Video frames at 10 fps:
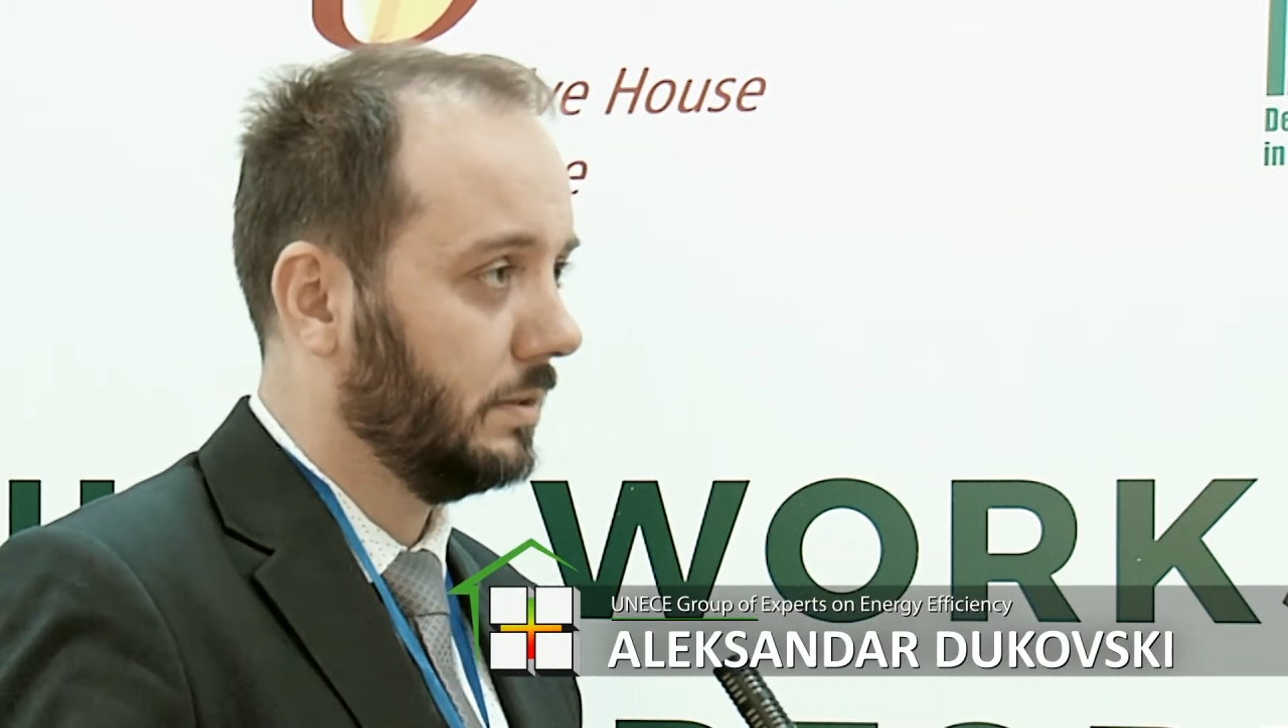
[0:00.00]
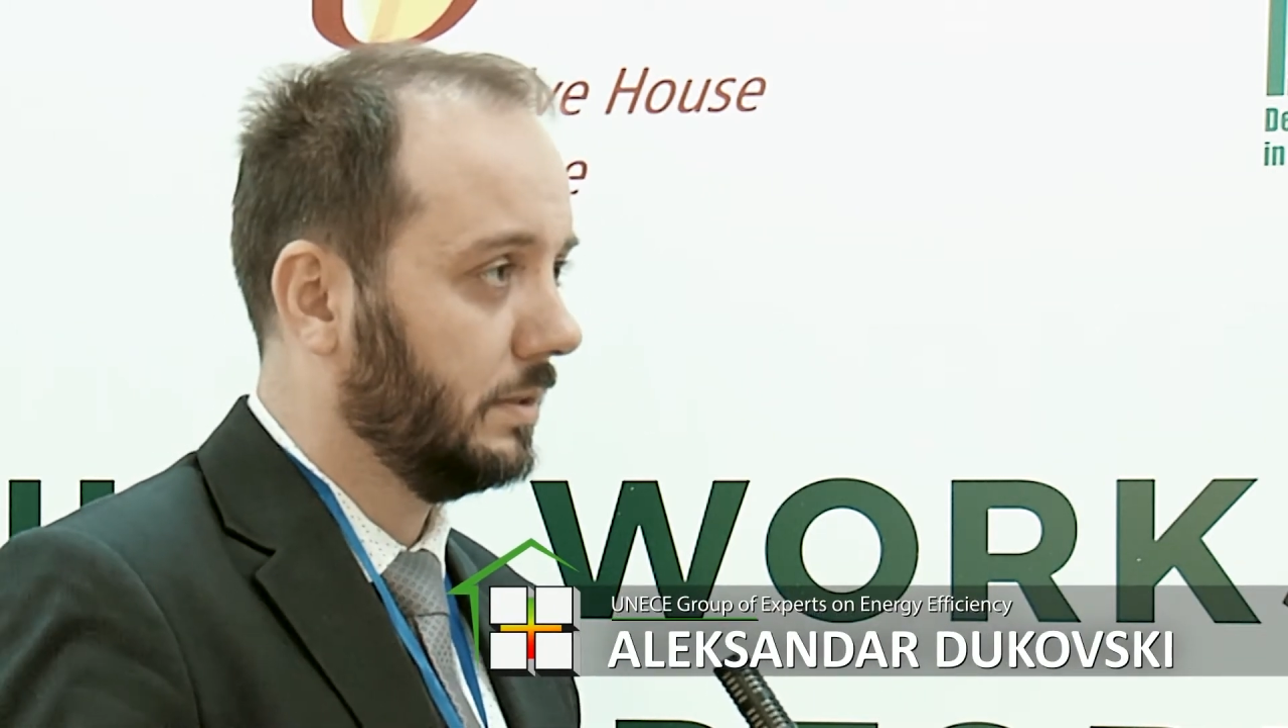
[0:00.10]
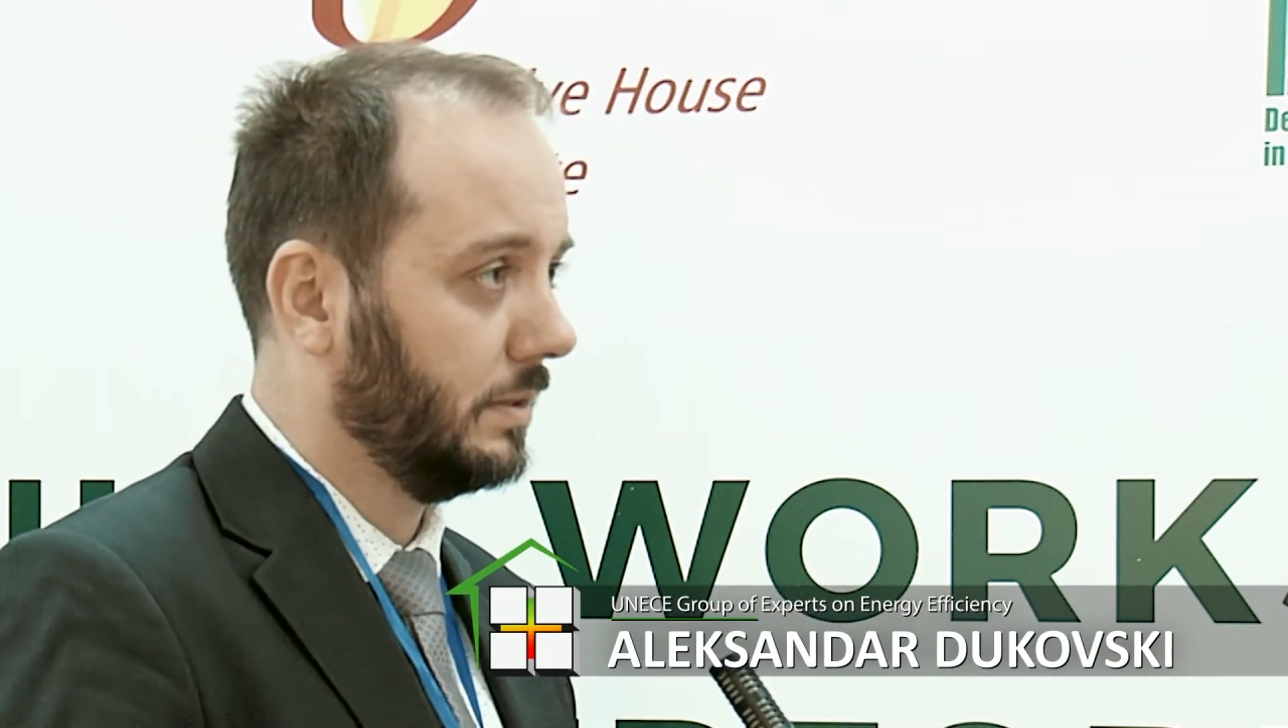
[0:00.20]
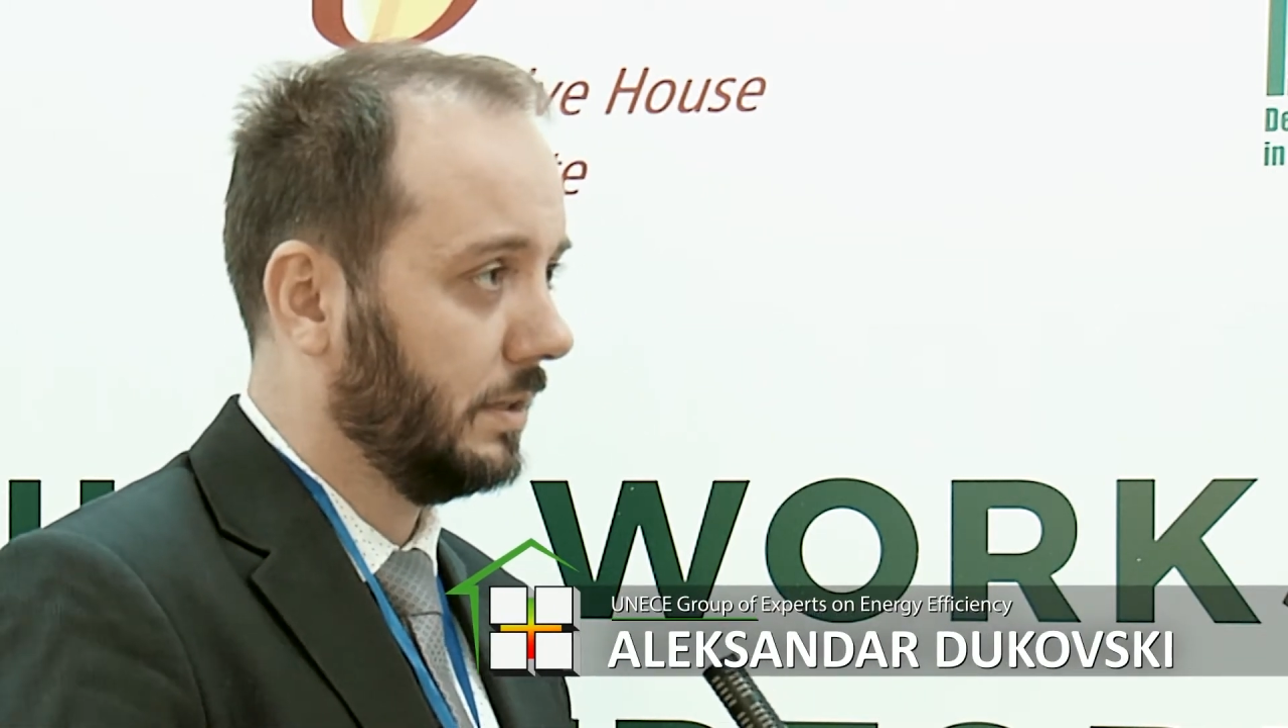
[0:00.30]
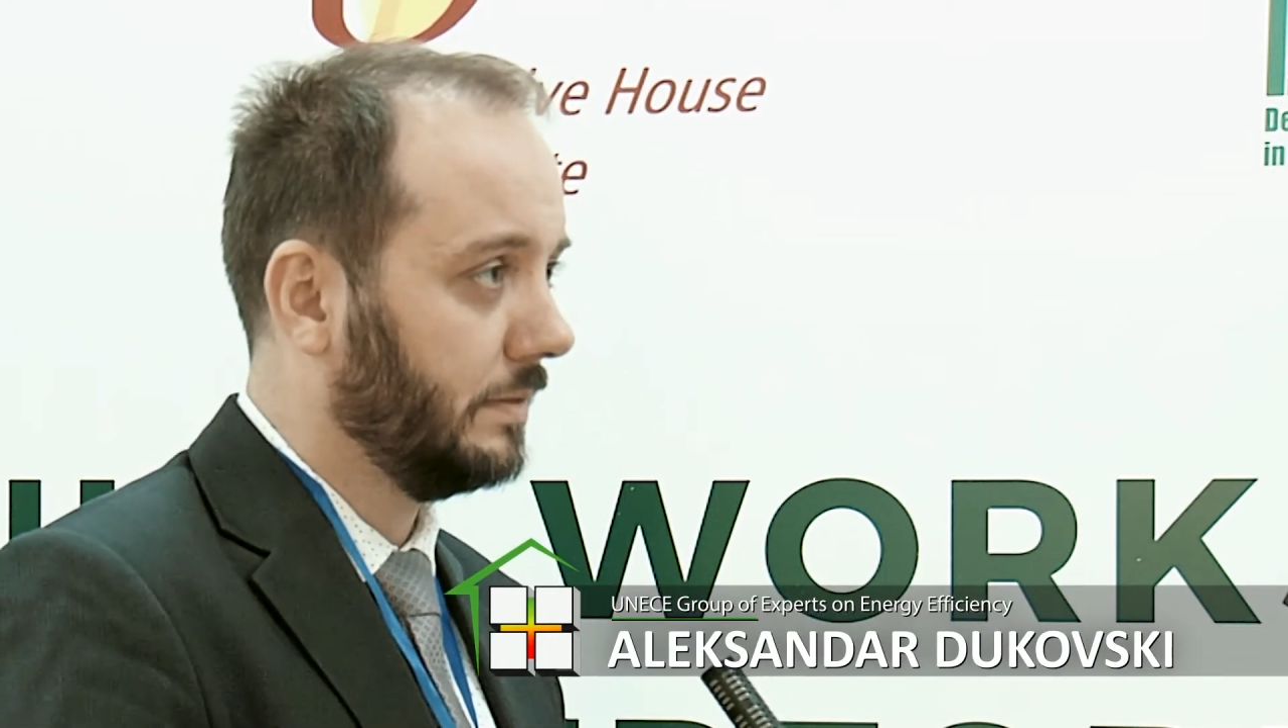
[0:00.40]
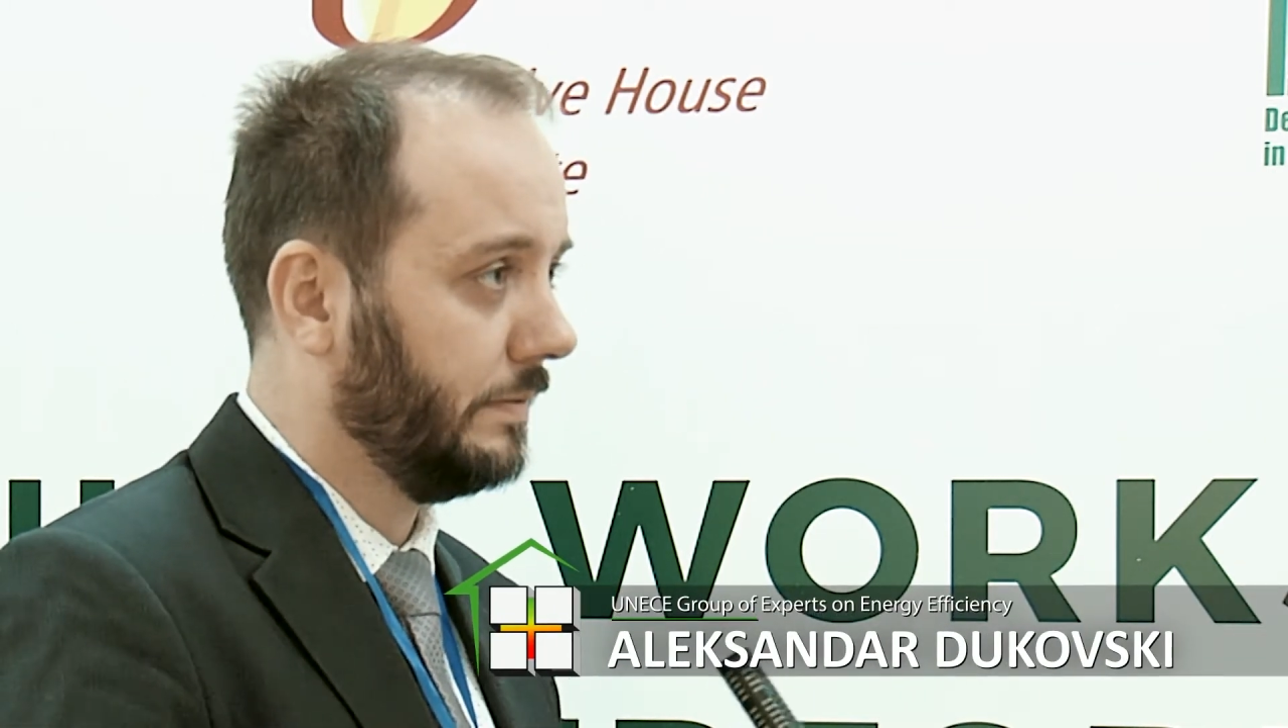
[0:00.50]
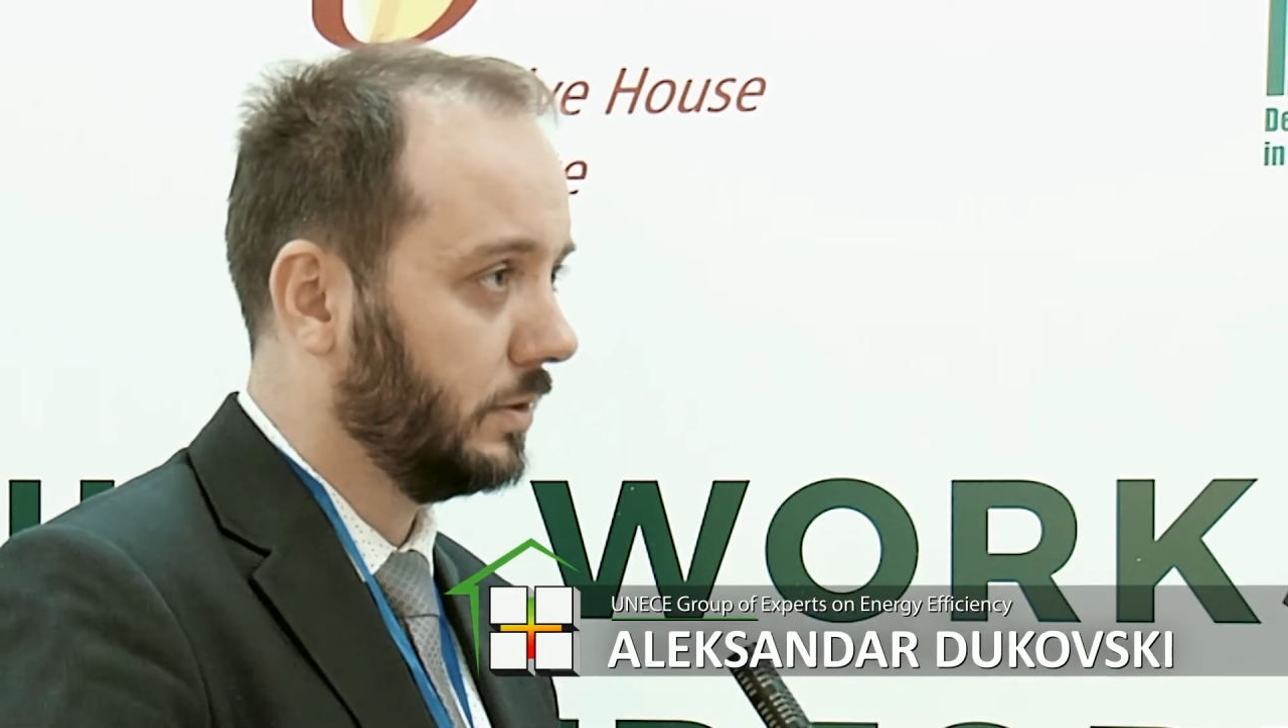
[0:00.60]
successful